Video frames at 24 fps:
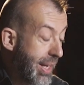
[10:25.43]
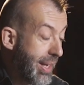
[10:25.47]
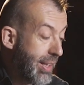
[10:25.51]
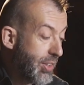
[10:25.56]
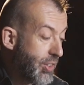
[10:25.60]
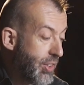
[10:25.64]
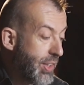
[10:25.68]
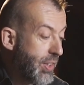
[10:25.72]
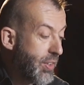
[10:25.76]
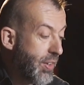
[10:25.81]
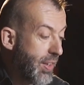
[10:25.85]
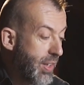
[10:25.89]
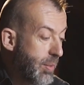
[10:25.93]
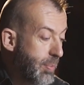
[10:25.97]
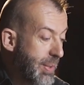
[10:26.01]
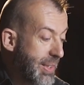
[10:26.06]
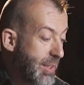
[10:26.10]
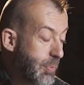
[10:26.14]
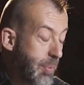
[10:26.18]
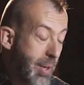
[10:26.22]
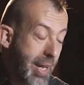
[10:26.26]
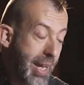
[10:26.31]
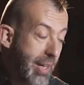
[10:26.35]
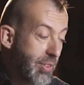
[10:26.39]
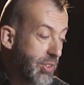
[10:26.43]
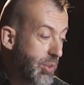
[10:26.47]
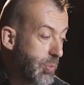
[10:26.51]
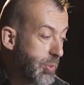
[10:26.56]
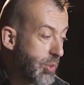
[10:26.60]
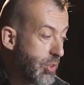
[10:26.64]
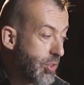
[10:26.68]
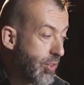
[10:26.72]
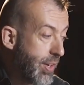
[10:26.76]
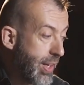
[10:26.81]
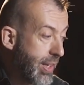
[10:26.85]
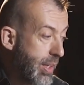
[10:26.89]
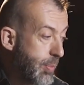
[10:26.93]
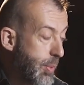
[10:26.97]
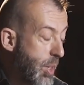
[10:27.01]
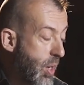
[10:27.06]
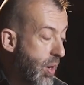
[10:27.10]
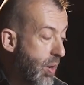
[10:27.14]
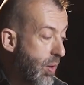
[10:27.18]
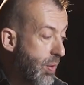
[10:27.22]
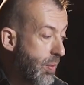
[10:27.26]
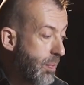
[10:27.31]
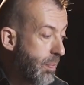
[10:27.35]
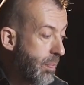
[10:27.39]
I actually got them into my house and was trying them at
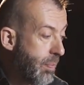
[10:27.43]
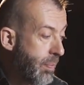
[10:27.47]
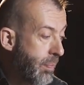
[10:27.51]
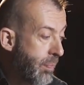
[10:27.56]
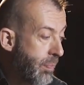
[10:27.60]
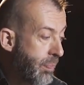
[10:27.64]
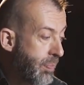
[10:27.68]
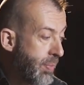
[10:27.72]
home,